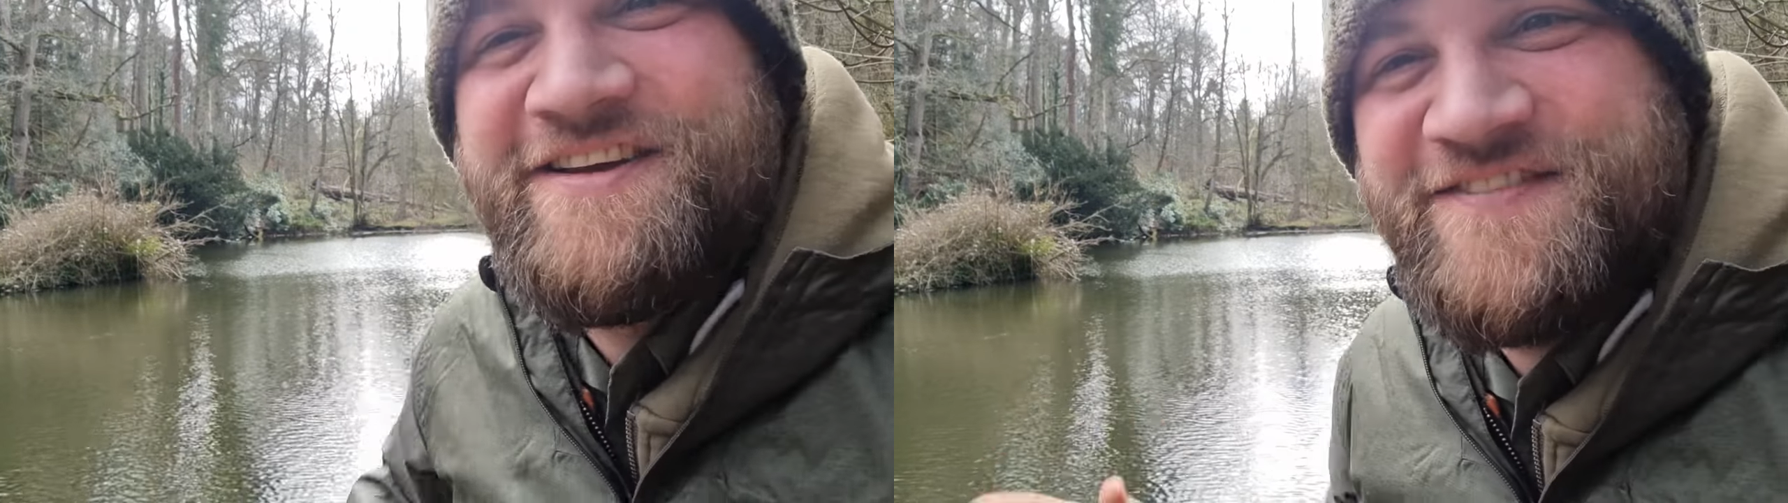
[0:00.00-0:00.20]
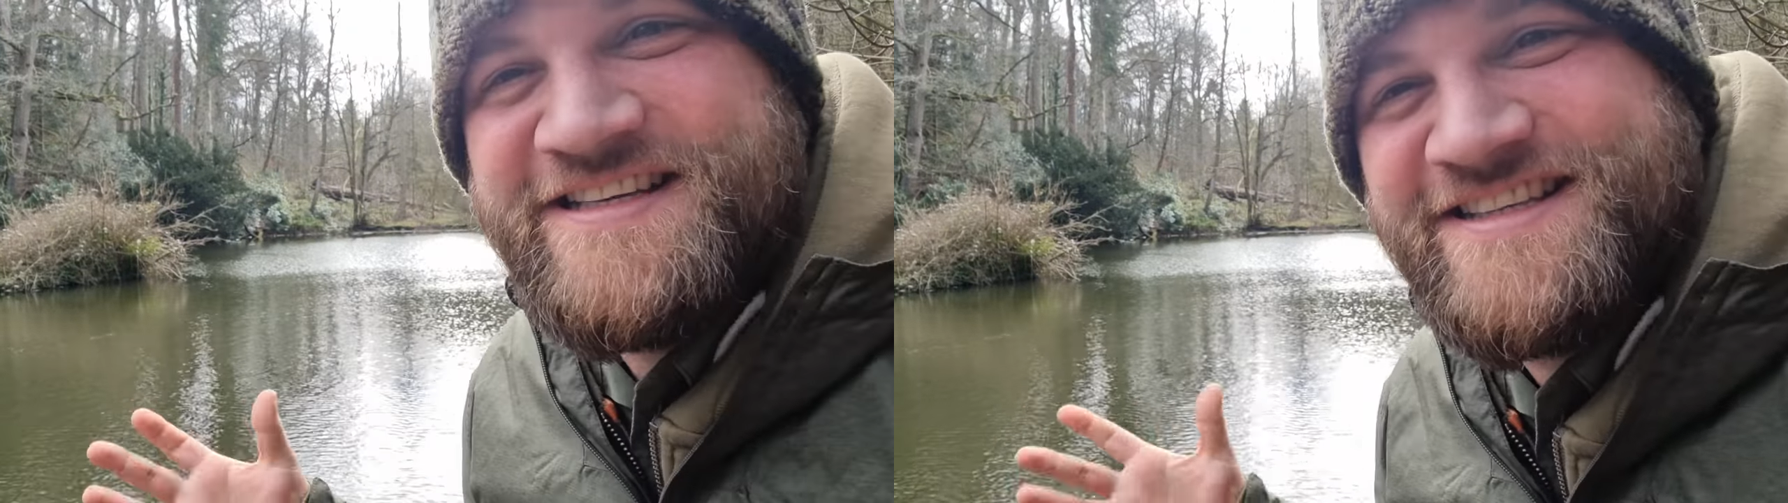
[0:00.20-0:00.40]

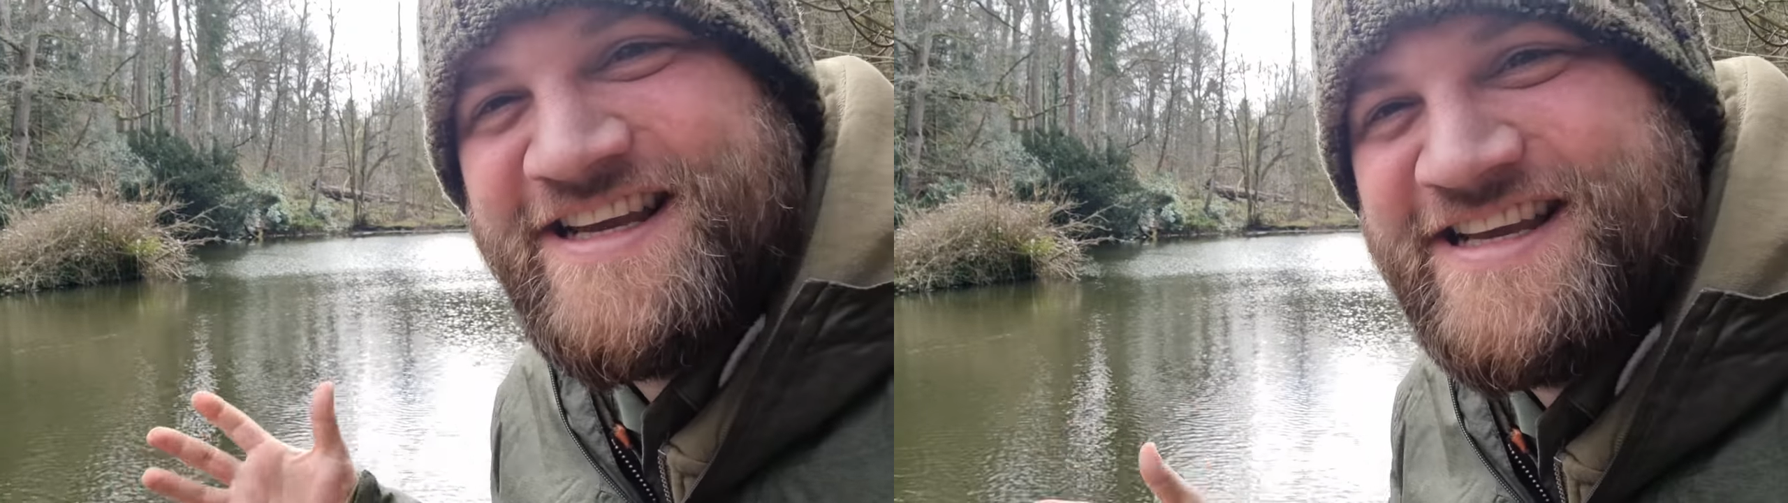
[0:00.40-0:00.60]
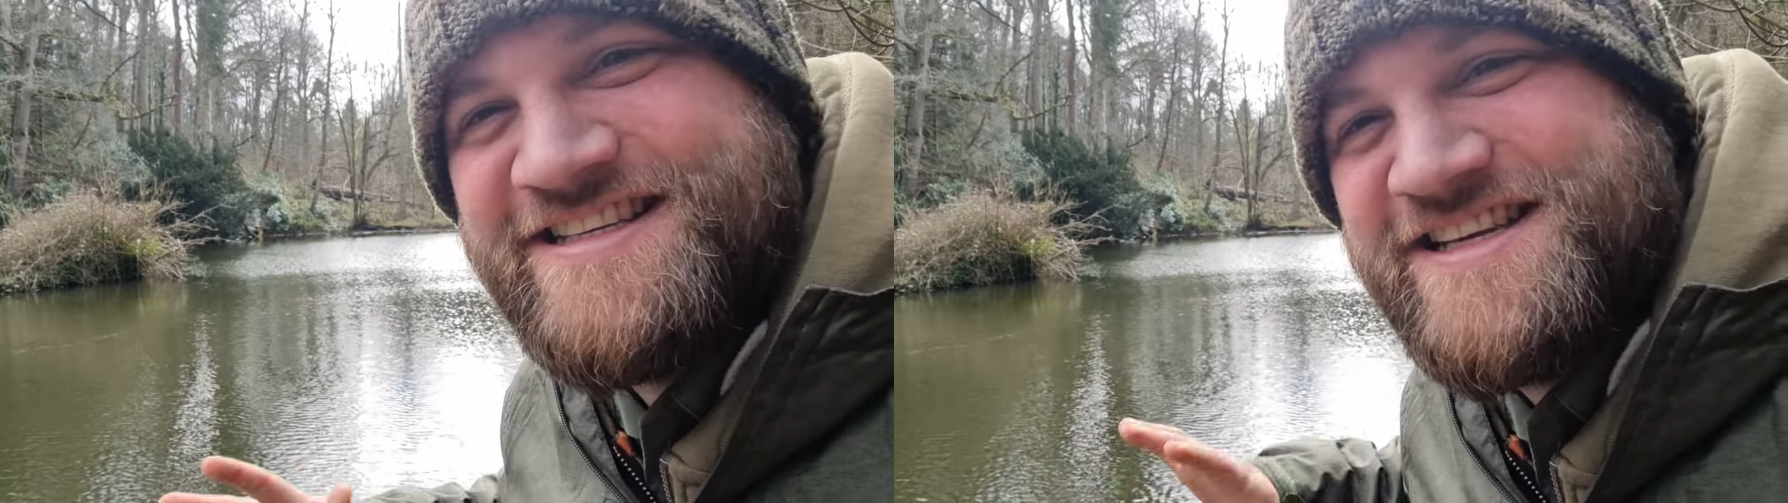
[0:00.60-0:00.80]
This
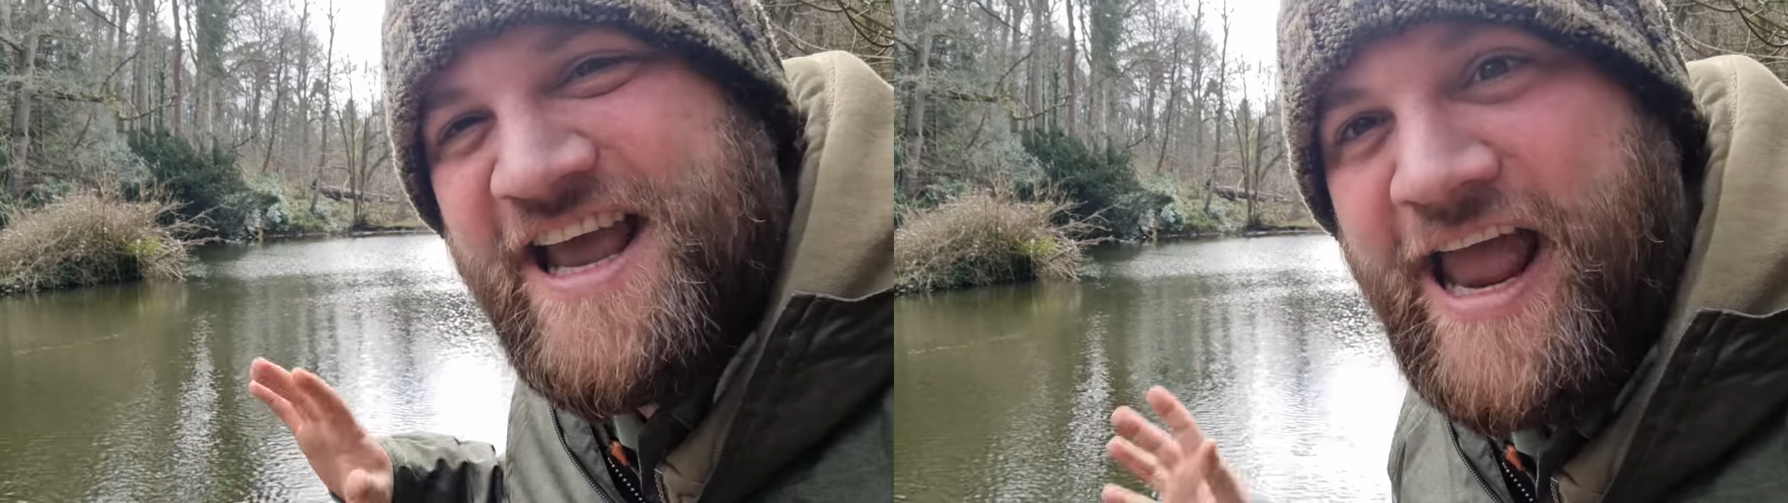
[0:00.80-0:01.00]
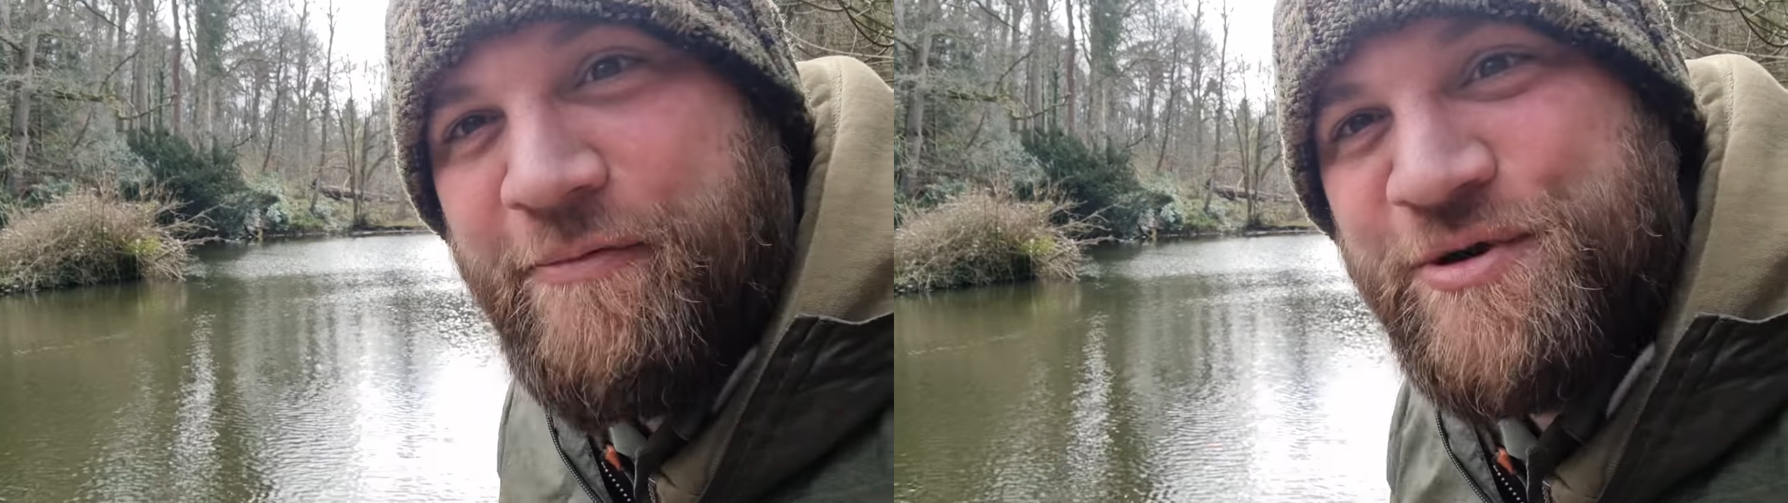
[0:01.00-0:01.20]
is
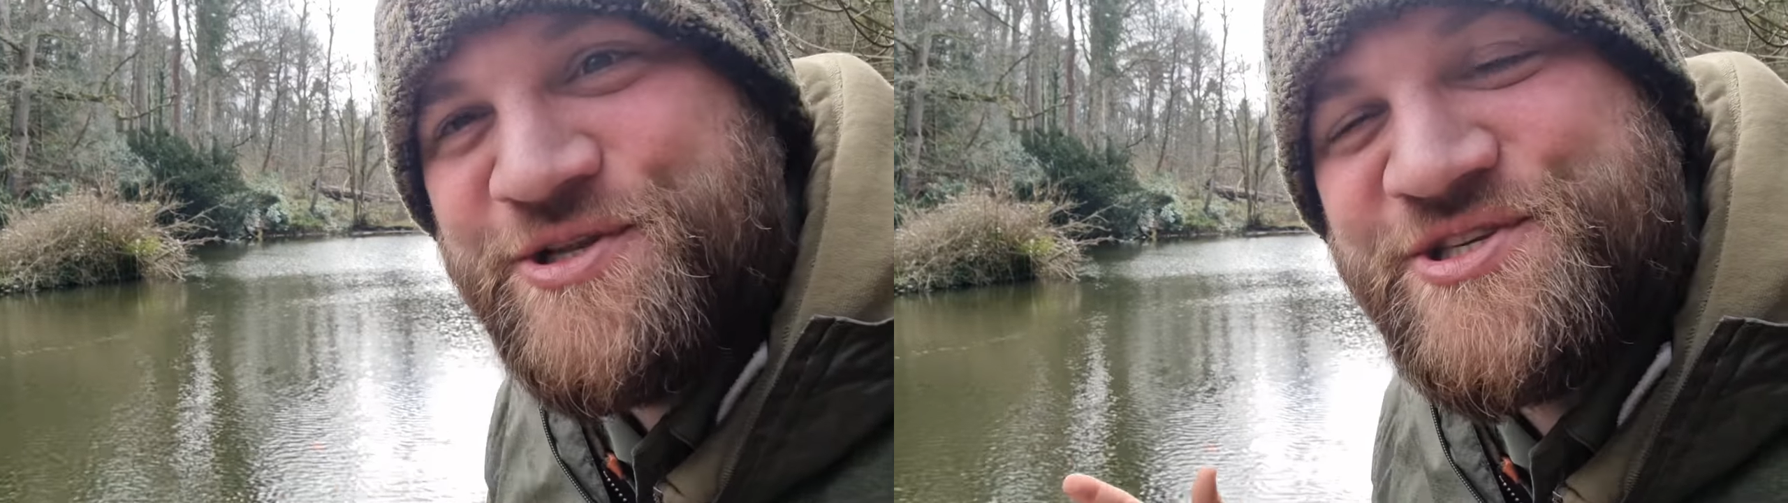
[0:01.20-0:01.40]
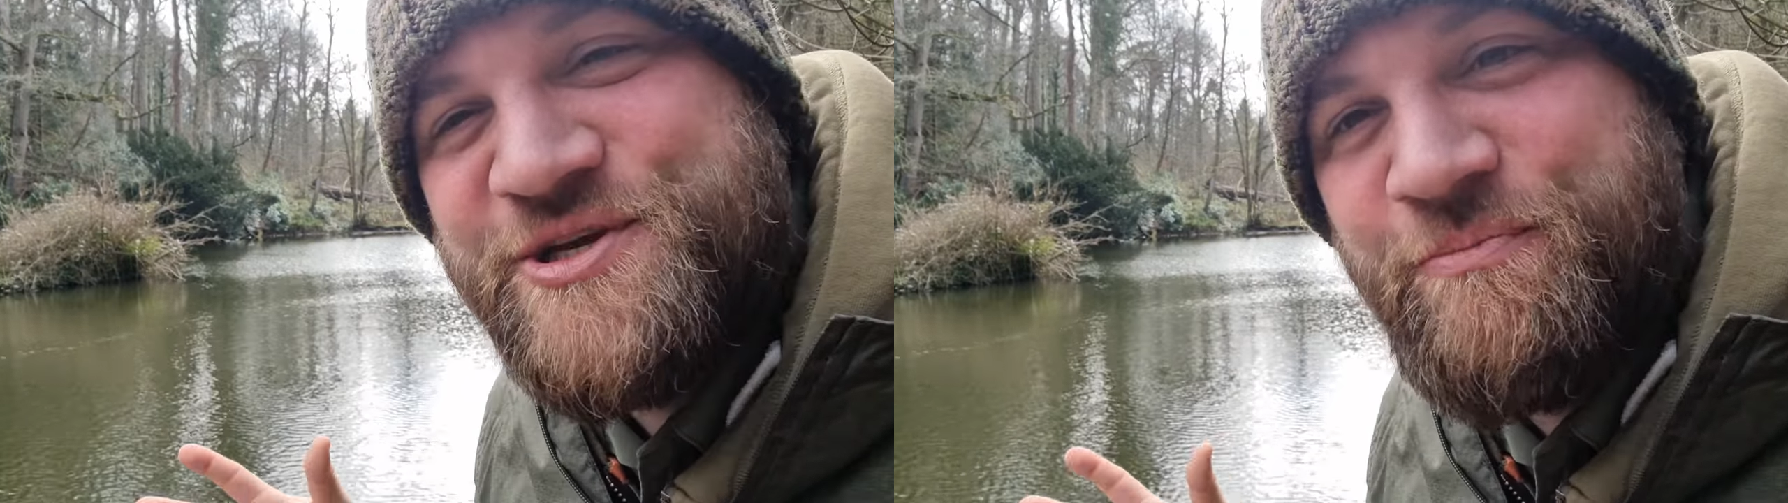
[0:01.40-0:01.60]

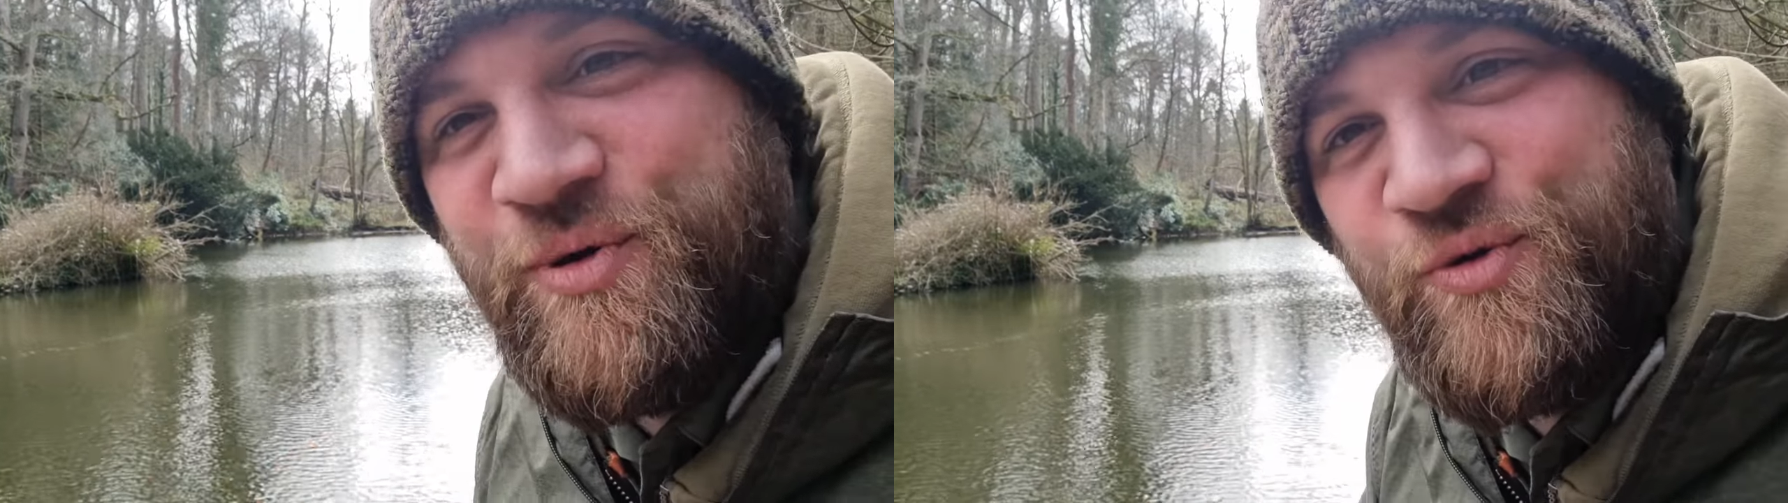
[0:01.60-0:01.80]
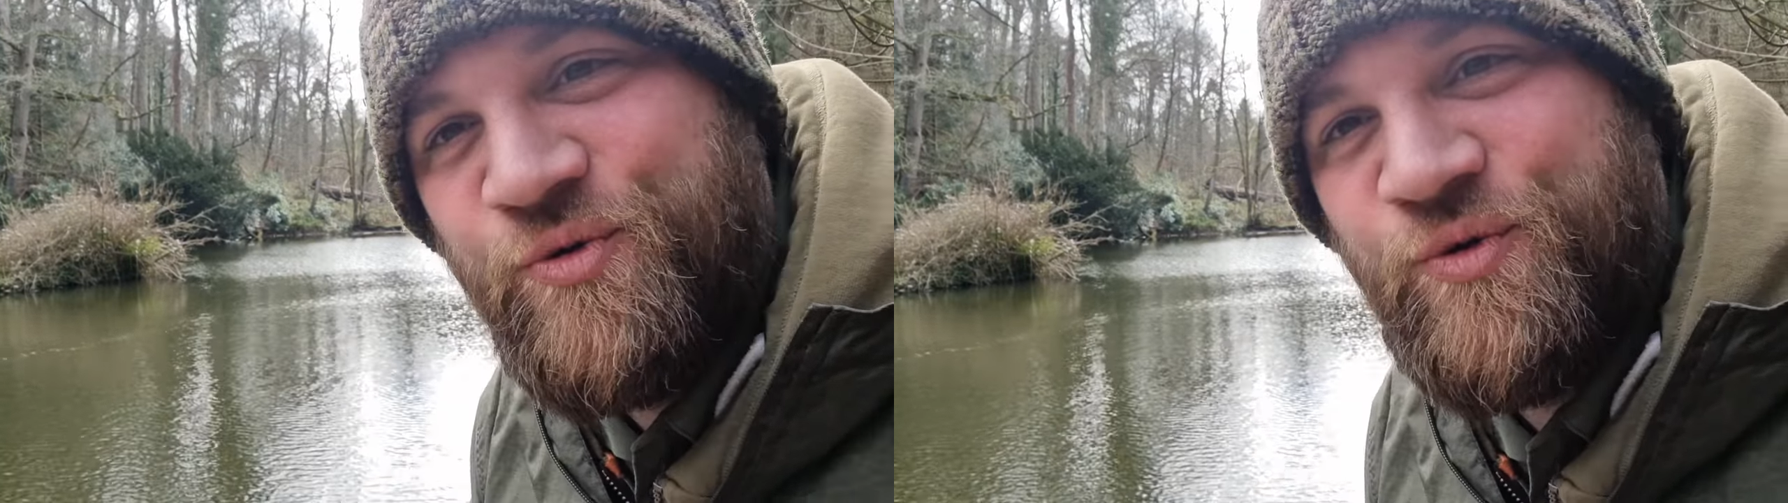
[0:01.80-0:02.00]
Abbots
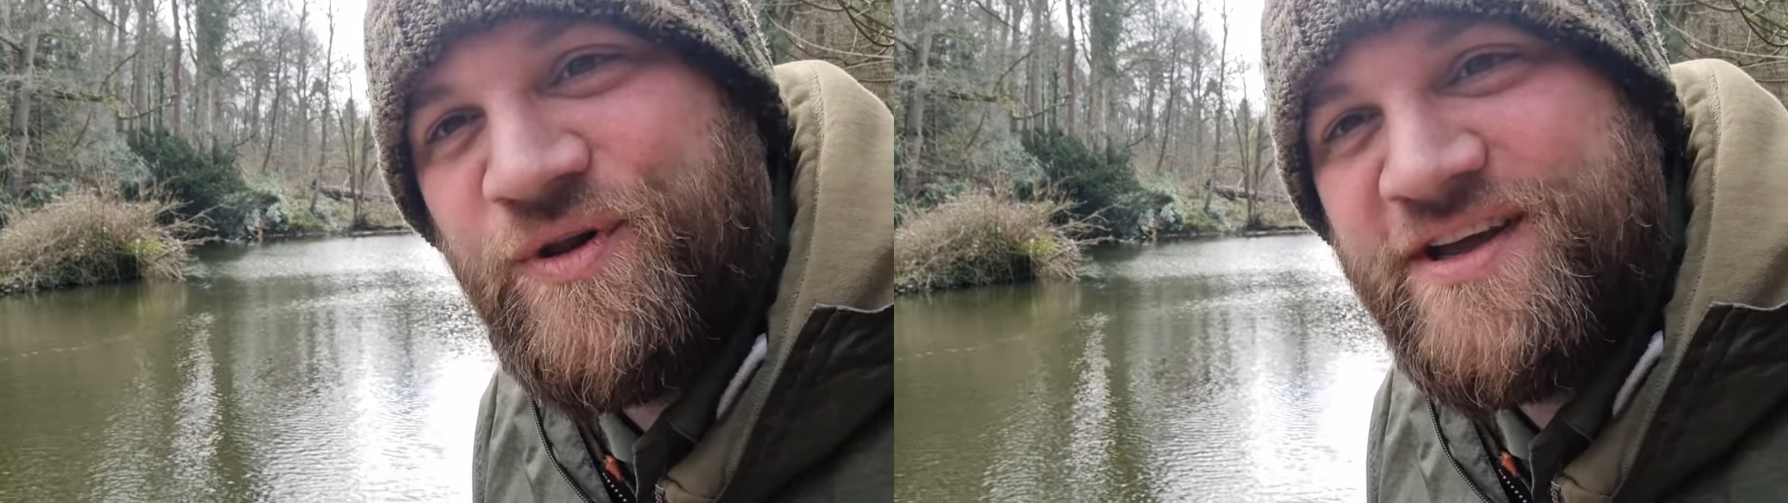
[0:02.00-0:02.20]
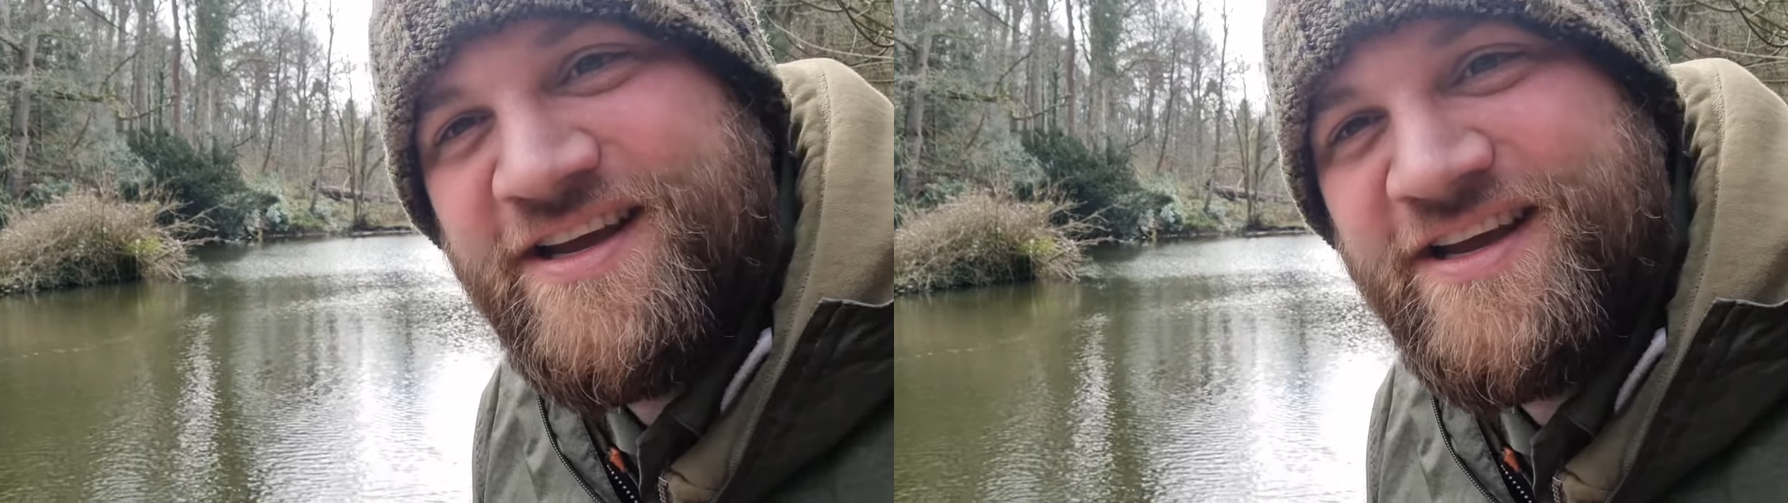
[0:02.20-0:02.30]
Pool